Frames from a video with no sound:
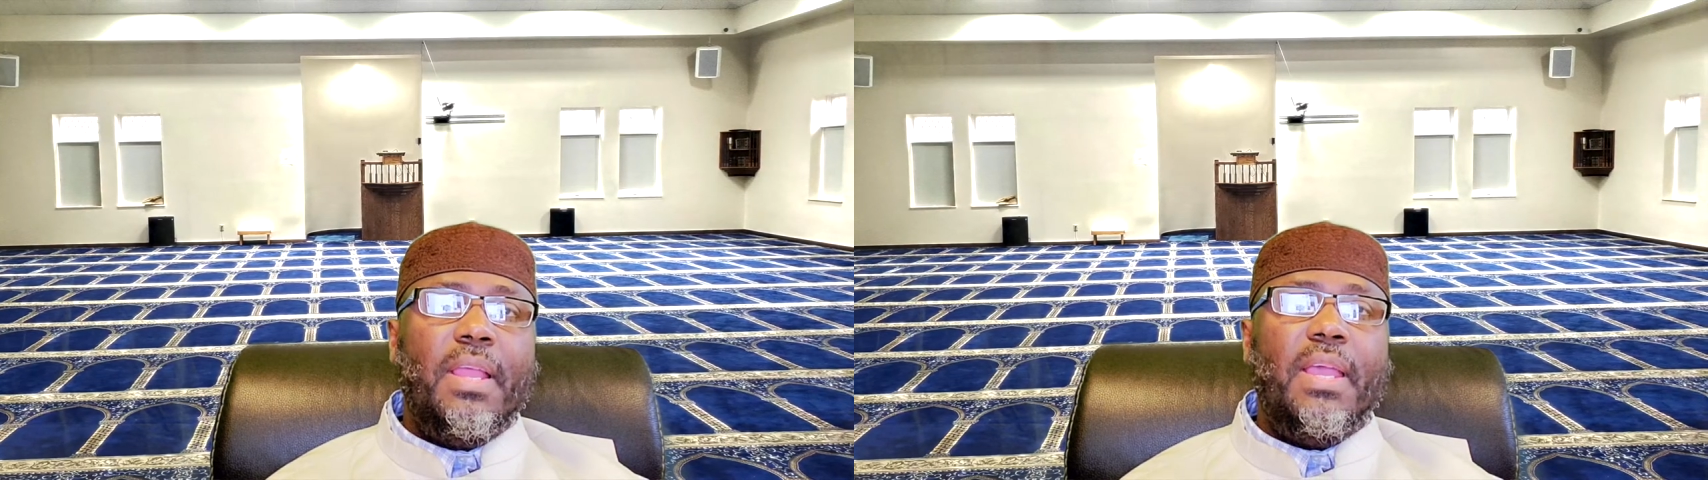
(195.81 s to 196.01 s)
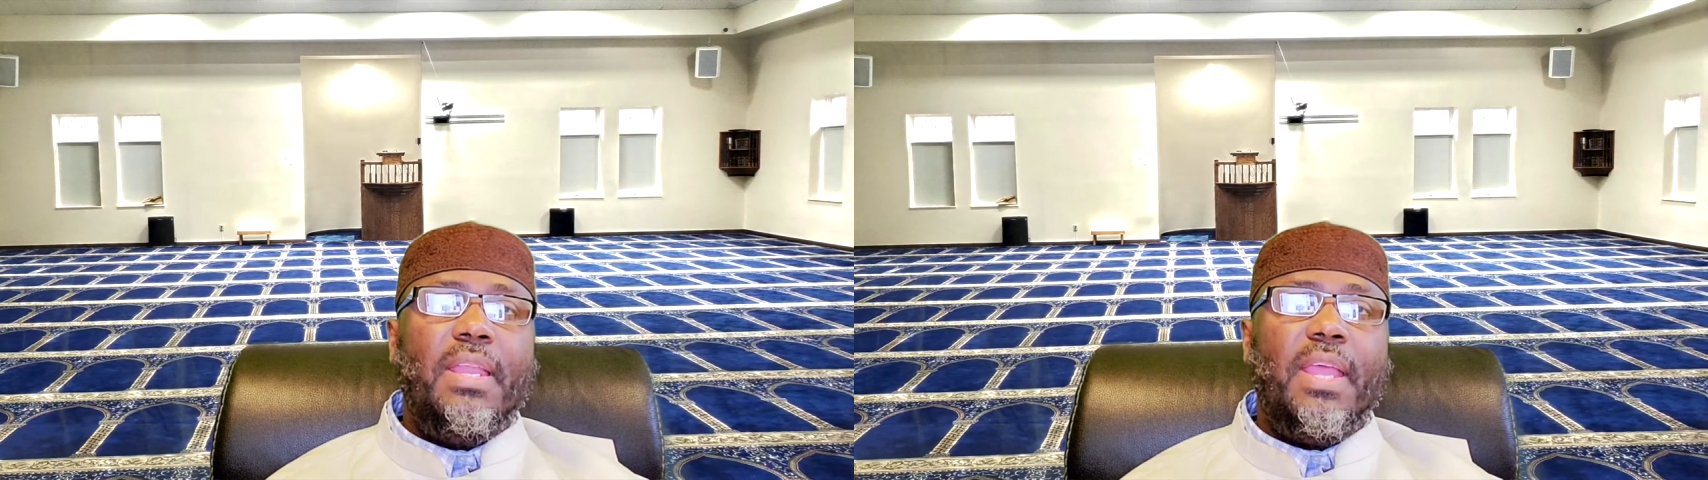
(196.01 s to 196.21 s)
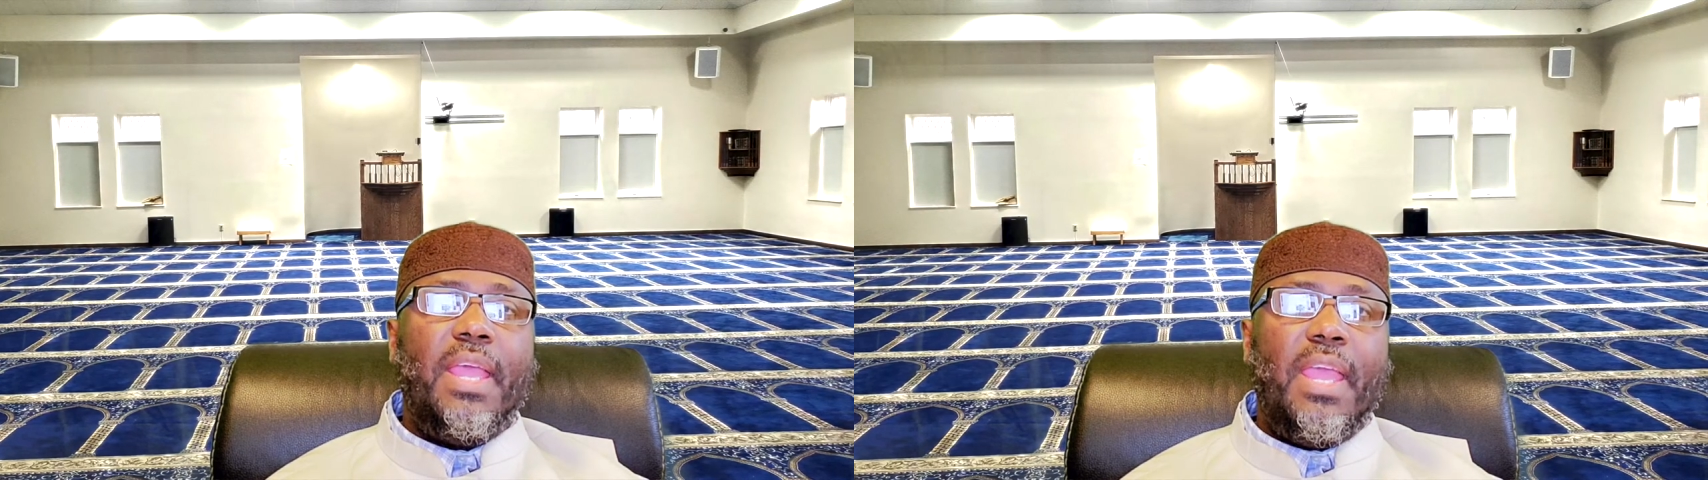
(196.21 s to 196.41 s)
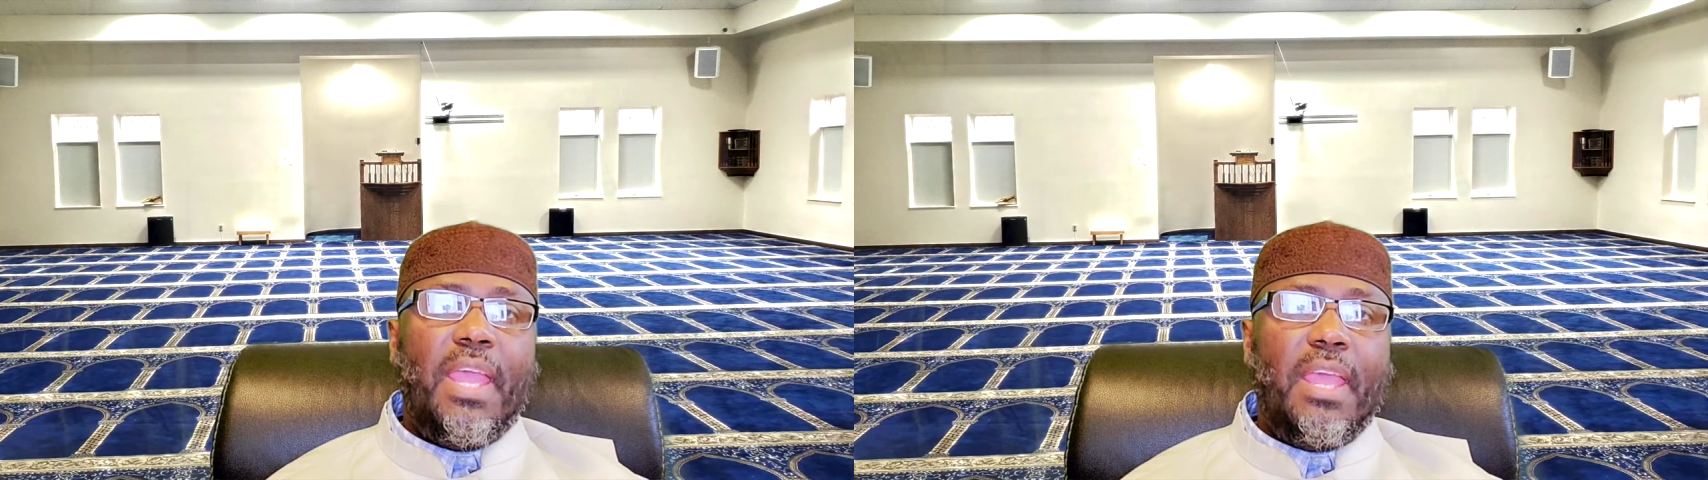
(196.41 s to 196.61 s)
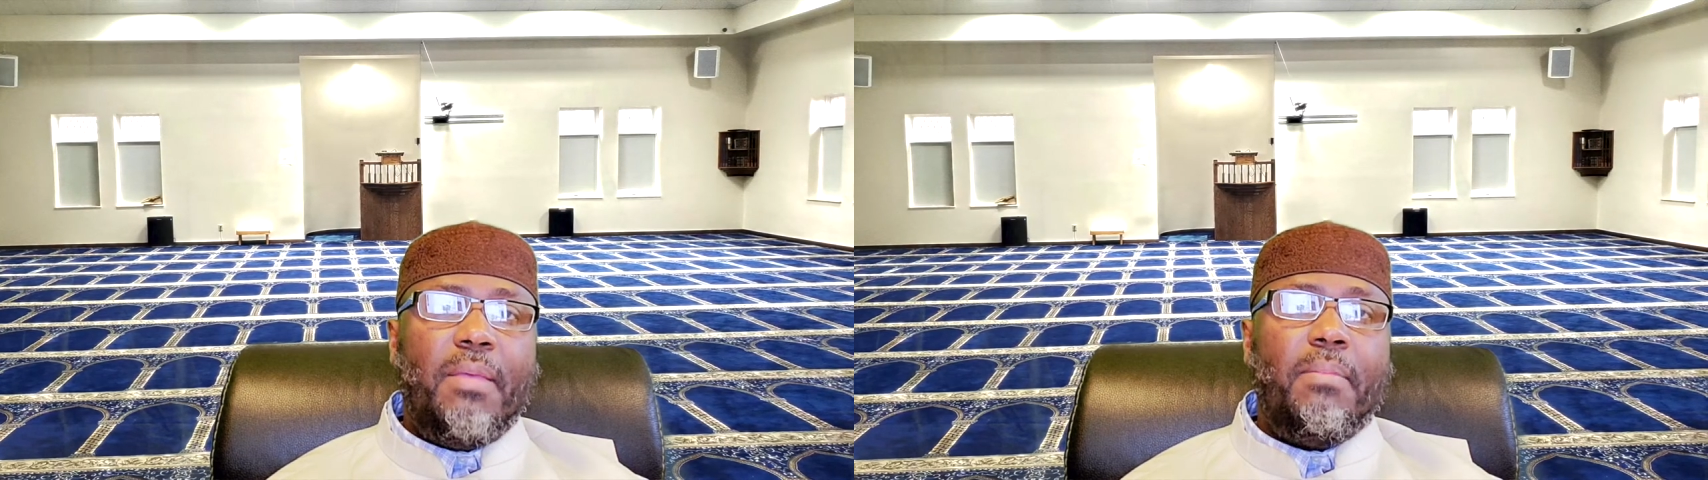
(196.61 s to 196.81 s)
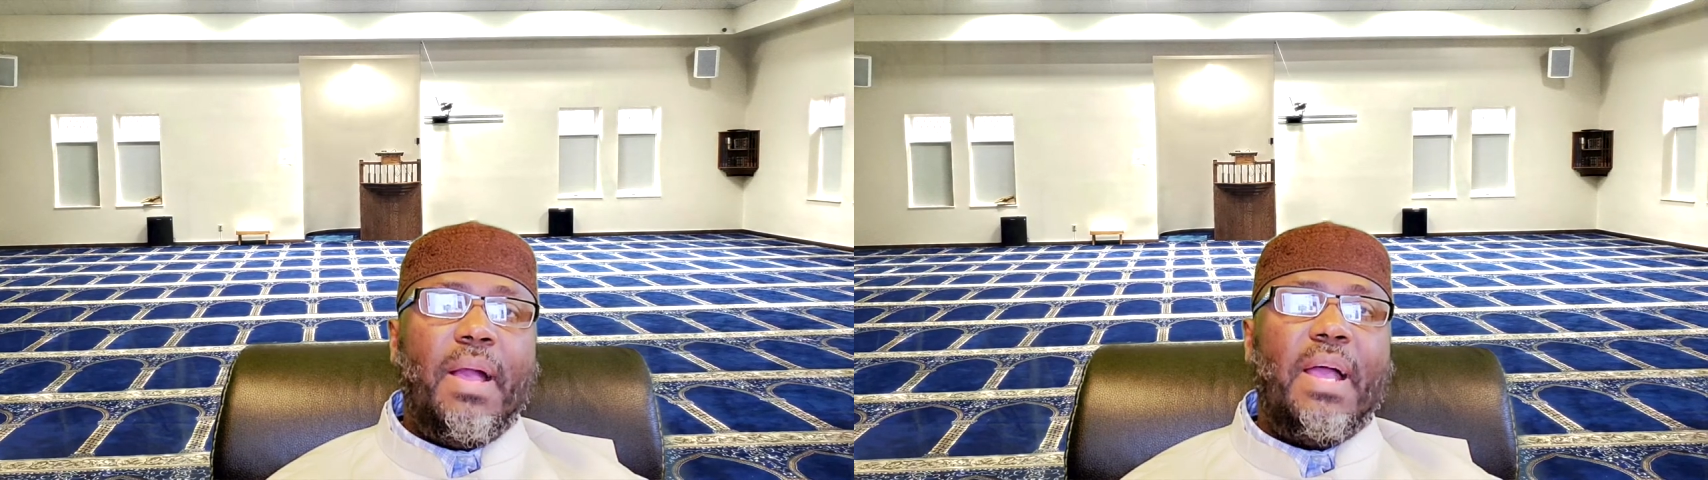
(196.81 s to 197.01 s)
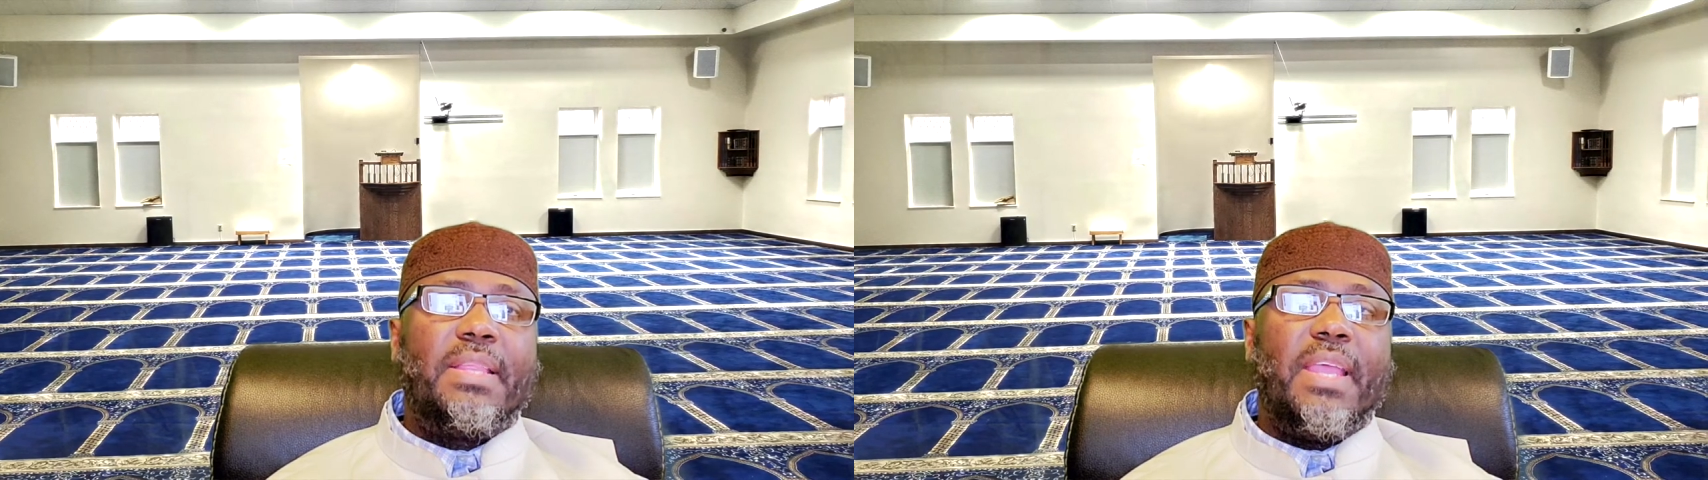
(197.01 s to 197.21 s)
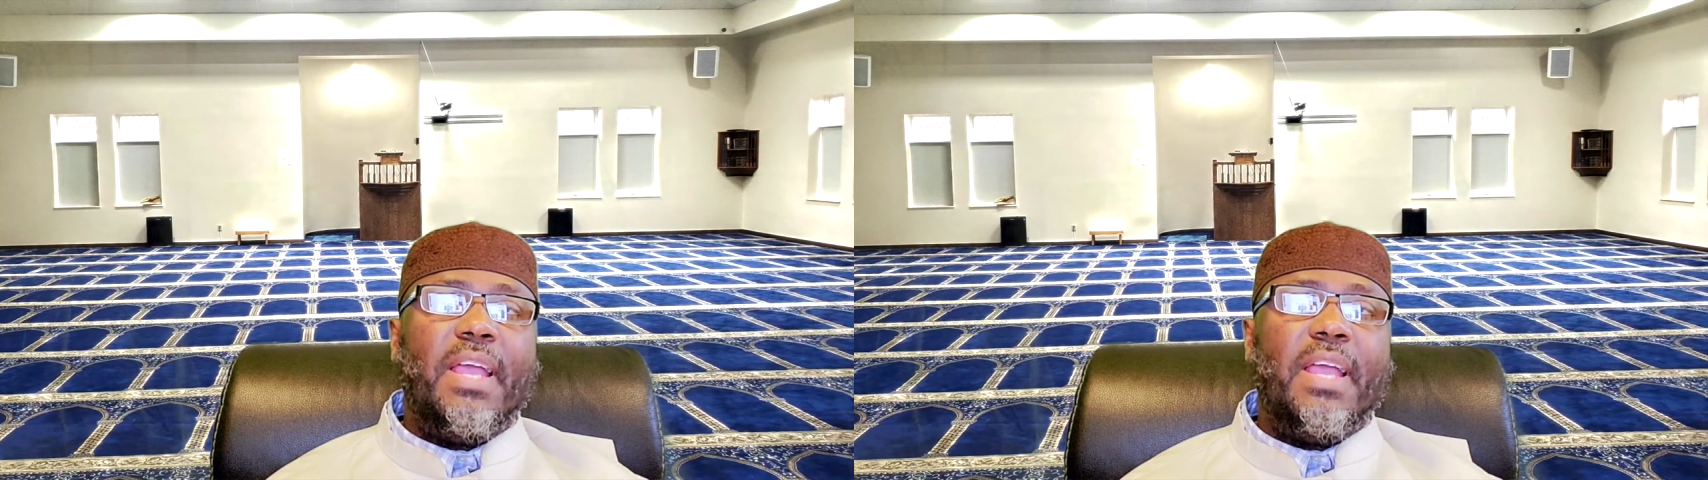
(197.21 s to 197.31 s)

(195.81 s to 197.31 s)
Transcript: and aim at